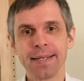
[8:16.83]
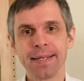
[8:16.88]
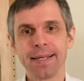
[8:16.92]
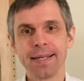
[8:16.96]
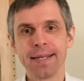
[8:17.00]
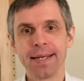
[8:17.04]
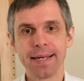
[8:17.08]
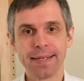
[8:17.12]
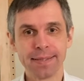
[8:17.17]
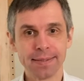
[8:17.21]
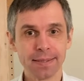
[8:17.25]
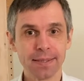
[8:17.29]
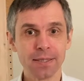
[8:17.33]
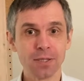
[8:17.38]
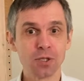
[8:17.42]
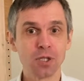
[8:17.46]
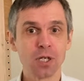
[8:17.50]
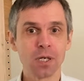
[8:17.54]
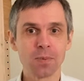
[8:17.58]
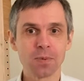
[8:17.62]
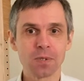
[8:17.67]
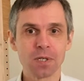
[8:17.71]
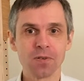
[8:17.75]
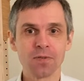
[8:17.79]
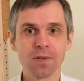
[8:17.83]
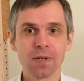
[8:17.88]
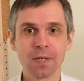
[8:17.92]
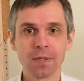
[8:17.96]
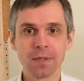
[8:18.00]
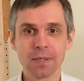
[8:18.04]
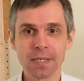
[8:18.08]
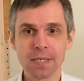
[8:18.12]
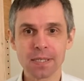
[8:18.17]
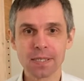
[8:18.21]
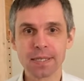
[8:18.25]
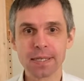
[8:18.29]
And in terms of how
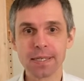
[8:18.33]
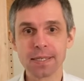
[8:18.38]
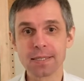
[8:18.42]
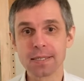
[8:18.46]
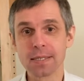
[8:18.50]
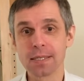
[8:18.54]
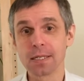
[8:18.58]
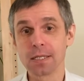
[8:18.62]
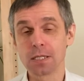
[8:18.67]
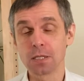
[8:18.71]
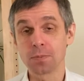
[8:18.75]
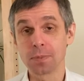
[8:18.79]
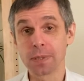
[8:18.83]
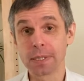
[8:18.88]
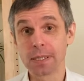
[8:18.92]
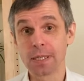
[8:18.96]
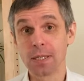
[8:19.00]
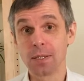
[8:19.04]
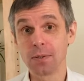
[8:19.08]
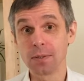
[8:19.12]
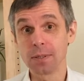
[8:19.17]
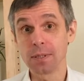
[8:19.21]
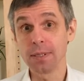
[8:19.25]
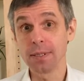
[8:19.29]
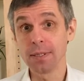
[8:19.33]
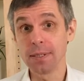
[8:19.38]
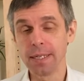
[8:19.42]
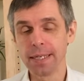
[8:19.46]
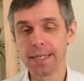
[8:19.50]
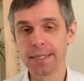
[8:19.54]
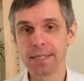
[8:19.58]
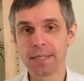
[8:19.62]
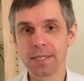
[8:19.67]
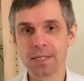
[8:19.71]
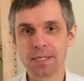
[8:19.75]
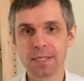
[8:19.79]
the states are spread out in
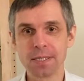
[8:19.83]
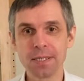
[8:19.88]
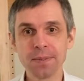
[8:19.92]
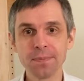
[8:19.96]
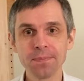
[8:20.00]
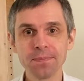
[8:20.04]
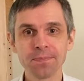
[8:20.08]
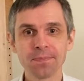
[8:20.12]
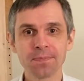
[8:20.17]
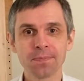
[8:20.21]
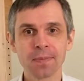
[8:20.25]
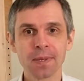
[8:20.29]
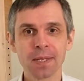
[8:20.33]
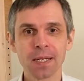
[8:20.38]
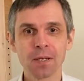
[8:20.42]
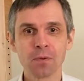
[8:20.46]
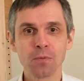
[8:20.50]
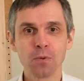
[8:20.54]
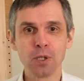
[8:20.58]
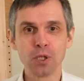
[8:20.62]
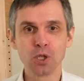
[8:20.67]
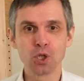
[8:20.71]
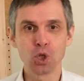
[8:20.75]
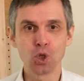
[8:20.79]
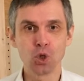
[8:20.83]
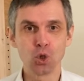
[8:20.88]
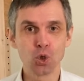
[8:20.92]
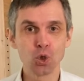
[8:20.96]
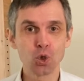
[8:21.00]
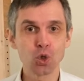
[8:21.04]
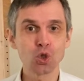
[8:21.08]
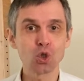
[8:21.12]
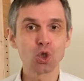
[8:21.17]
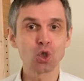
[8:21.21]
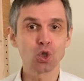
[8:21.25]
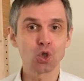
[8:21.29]
energy, we
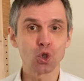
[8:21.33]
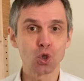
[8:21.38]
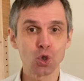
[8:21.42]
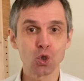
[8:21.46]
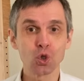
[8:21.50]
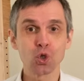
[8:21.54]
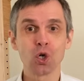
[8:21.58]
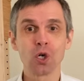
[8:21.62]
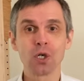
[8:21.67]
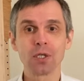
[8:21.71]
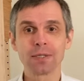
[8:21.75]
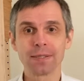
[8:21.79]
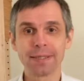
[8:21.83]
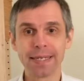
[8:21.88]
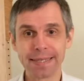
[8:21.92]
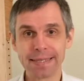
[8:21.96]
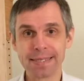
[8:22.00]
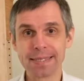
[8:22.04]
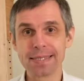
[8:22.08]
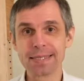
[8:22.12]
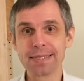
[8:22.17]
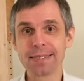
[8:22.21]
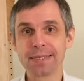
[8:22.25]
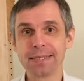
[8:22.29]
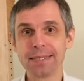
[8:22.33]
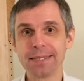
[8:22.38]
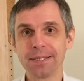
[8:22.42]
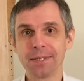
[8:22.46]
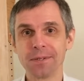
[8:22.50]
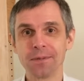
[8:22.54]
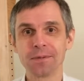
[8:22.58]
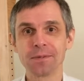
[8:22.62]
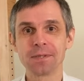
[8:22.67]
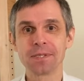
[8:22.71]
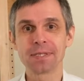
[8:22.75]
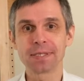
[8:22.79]
introduce the so-called density
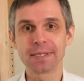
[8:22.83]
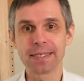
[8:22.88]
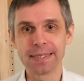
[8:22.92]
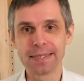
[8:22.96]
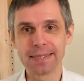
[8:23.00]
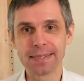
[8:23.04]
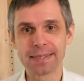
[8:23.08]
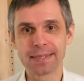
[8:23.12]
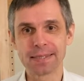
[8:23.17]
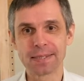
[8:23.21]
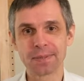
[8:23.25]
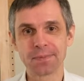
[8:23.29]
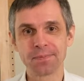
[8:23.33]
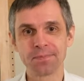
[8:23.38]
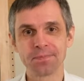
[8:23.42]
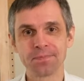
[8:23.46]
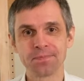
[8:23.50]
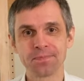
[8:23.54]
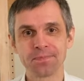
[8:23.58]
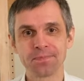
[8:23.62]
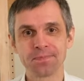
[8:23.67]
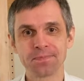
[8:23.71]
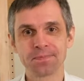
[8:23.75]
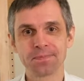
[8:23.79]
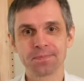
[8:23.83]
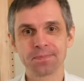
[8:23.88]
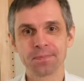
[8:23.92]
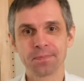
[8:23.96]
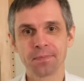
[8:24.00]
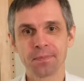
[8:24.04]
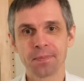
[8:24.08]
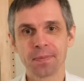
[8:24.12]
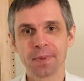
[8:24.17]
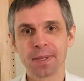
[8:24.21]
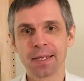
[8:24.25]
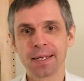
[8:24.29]
of states.
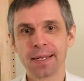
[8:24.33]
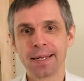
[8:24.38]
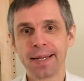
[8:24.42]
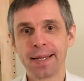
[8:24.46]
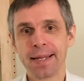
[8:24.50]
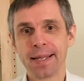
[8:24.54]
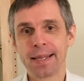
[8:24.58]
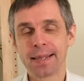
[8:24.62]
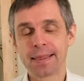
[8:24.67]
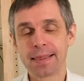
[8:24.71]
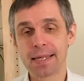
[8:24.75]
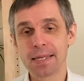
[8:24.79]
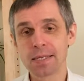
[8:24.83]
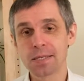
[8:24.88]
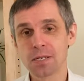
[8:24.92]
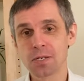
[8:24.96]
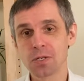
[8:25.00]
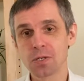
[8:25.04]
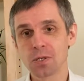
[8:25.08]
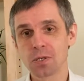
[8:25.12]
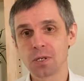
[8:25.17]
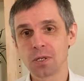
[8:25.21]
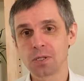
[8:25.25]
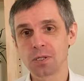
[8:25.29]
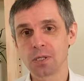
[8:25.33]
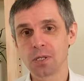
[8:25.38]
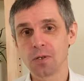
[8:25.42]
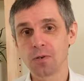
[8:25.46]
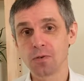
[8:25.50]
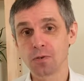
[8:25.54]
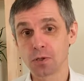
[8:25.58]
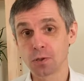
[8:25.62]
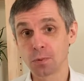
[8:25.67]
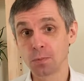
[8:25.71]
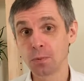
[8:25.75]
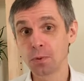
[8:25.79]
That's a sort of
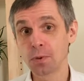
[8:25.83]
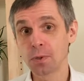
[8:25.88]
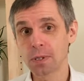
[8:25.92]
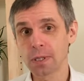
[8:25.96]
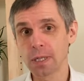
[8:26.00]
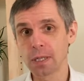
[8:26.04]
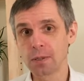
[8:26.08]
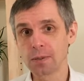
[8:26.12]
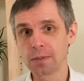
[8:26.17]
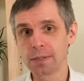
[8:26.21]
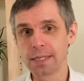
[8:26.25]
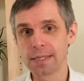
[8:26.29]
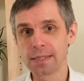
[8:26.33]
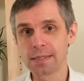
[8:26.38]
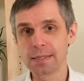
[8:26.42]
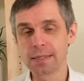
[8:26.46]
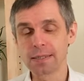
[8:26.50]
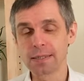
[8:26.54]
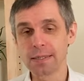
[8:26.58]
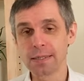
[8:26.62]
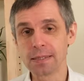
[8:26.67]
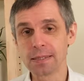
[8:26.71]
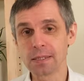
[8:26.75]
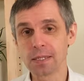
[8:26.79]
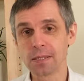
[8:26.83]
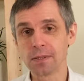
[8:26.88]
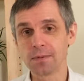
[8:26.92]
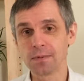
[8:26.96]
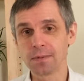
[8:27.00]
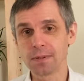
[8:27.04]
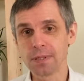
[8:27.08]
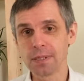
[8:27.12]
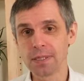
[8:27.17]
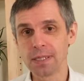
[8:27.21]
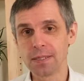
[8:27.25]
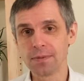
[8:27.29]
smoothed out densities of
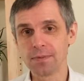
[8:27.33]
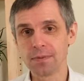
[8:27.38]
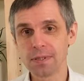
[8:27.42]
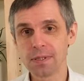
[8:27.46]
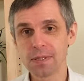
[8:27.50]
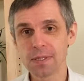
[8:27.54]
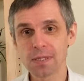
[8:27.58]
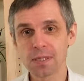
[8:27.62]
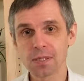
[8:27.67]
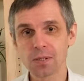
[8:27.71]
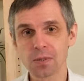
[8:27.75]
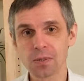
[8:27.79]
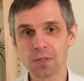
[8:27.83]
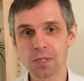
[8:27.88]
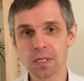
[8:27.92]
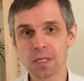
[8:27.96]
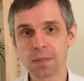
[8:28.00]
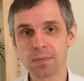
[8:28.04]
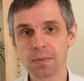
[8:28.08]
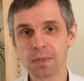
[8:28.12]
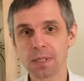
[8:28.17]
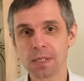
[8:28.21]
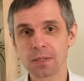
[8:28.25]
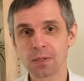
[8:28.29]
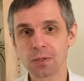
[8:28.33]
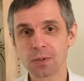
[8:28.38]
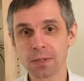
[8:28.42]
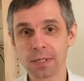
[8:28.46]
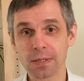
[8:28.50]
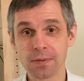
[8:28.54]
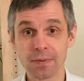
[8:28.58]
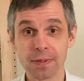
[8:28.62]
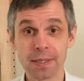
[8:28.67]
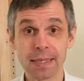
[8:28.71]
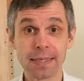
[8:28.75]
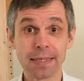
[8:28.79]
the levels, so similar to
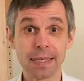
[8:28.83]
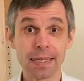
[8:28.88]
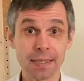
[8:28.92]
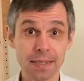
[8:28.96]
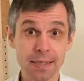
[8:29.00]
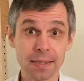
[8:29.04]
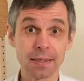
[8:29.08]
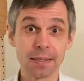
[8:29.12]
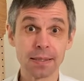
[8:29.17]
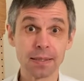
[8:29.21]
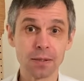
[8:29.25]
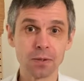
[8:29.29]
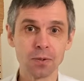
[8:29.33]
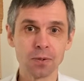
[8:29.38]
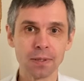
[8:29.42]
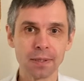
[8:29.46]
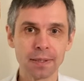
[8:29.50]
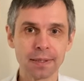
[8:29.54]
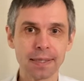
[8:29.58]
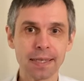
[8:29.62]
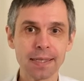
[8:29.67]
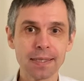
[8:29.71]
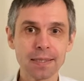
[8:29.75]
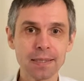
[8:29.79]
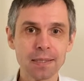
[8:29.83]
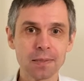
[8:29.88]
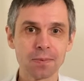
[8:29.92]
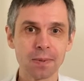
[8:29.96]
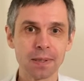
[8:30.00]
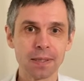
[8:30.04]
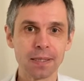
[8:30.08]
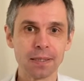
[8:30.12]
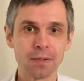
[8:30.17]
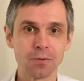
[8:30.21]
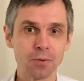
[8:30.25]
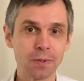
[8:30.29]
giving a density to a gas when
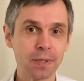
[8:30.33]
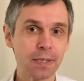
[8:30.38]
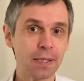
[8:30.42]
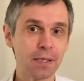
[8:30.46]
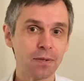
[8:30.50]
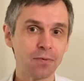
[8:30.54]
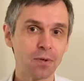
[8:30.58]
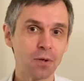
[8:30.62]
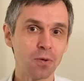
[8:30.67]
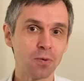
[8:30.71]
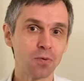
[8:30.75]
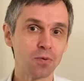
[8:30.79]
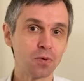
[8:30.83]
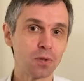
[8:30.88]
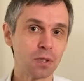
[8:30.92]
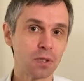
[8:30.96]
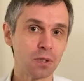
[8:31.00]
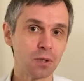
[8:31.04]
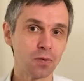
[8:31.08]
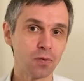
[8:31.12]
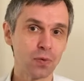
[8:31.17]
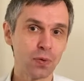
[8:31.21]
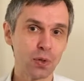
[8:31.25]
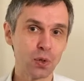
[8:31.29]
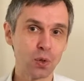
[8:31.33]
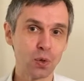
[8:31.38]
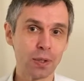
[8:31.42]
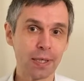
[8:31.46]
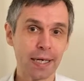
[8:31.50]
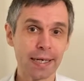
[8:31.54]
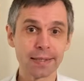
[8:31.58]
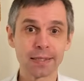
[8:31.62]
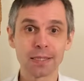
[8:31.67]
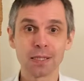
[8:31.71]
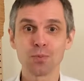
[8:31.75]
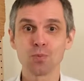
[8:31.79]
it really involves individual
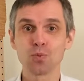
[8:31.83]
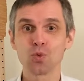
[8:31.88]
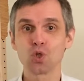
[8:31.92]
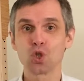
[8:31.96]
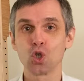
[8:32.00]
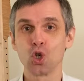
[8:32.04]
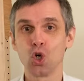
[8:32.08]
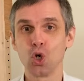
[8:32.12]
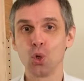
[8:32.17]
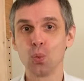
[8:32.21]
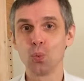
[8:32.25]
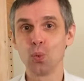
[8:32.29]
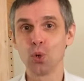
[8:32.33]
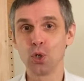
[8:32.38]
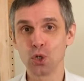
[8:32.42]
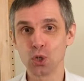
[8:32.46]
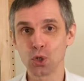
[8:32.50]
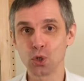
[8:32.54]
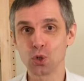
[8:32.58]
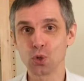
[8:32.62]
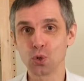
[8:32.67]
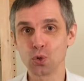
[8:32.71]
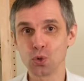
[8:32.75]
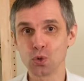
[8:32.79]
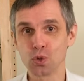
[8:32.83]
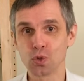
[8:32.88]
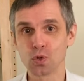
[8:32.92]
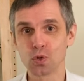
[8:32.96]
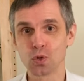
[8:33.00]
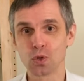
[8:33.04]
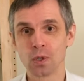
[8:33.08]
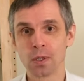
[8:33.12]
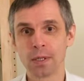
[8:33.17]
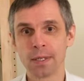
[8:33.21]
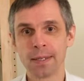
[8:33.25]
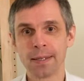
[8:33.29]
atoms or molecules.
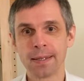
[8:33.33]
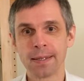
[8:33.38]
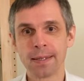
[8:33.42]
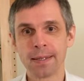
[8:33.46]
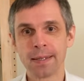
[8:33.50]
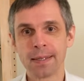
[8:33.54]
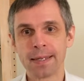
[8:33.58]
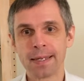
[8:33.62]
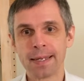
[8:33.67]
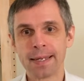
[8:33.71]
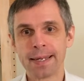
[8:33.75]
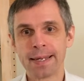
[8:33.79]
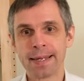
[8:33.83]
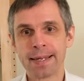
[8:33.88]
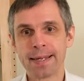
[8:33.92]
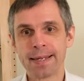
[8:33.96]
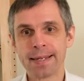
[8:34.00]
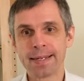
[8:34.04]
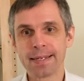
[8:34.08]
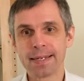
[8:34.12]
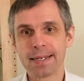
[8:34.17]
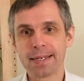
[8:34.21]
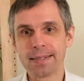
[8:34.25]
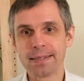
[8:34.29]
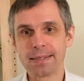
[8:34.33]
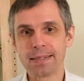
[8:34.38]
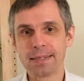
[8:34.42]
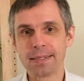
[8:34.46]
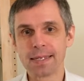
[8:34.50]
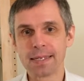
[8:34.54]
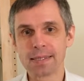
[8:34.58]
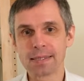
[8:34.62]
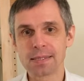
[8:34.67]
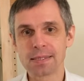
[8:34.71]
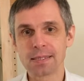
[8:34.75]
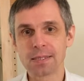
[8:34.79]
And the
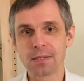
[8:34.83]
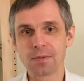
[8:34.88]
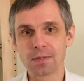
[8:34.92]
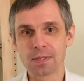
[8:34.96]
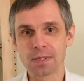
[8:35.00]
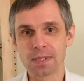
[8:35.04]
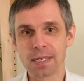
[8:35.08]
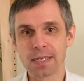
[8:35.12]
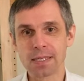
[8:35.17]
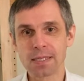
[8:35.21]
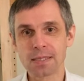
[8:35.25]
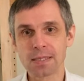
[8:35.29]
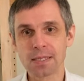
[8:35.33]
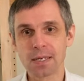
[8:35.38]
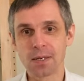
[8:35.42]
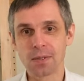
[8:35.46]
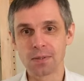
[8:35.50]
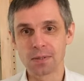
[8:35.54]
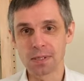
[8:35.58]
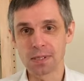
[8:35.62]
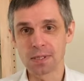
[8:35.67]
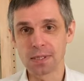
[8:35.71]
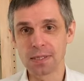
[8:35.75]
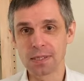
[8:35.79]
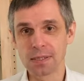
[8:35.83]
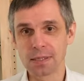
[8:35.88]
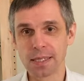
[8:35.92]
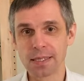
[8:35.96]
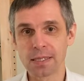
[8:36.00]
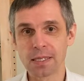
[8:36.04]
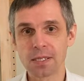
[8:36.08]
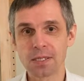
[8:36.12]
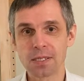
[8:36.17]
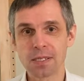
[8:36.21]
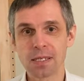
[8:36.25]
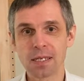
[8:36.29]
density of states counts these
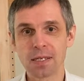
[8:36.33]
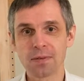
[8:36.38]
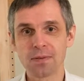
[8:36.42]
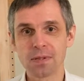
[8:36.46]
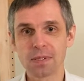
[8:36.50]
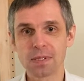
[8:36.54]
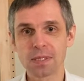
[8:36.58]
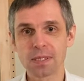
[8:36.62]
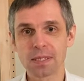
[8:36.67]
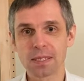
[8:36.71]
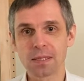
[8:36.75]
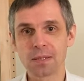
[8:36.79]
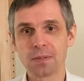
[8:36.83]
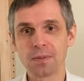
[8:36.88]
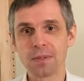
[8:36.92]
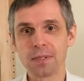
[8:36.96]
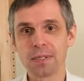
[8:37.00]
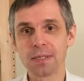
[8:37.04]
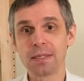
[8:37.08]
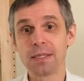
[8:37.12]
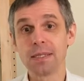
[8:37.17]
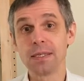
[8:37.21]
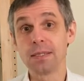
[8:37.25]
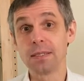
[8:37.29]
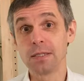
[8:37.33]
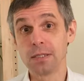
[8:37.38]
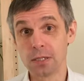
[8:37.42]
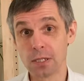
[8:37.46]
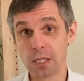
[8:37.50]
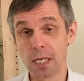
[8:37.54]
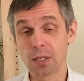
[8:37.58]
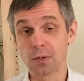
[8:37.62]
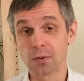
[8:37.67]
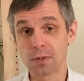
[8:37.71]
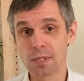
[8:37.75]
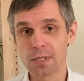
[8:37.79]
energy levels, including their
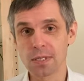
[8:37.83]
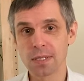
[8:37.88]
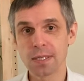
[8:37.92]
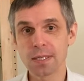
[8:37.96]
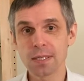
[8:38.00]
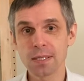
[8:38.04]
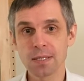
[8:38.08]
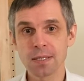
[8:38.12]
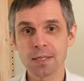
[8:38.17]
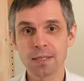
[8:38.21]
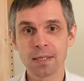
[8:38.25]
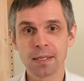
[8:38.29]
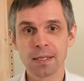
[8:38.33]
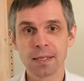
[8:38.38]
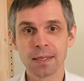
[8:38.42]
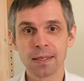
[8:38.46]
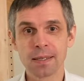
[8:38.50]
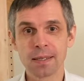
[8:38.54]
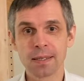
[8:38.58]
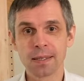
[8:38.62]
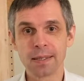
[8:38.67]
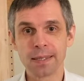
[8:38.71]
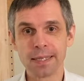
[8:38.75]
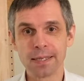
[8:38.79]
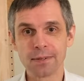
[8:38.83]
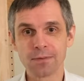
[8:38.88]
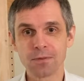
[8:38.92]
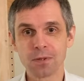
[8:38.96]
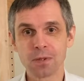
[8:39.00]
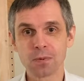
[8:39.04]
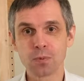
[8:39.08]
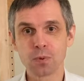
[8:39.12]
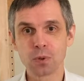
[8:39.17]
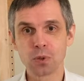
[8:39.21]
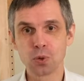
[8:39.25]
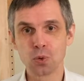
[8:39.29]
degeneracies. Therefore,
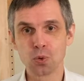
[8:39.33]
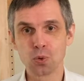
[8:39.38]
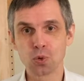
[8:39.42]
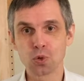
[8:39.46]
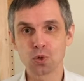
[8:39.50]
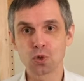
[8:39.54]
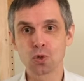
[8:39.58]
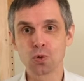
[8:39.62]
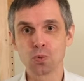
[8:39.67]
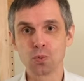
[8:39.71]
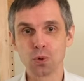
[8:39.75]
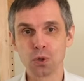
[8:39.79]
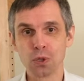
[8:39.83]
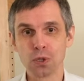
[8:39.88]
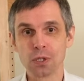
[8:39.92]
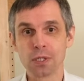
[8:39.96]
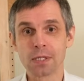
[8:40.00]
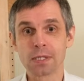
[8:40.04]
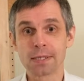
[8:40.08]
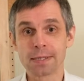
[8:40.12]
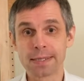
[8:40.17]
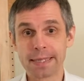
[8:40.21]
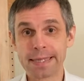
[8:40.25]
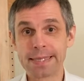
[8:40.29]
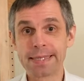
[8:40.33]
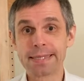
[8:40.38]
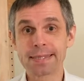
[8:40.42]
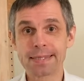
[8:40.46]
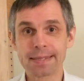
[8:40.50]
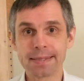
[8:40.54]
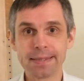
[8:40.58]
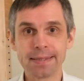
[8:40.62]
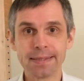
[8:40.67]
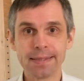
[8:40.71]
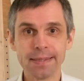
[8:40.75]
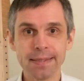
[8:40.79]
we use the word states
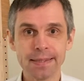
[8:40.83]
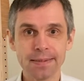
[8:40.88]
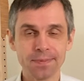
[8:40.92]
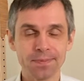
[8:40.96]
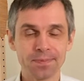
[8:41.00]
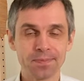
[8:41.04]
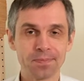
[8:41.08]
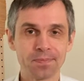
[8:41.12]
in here.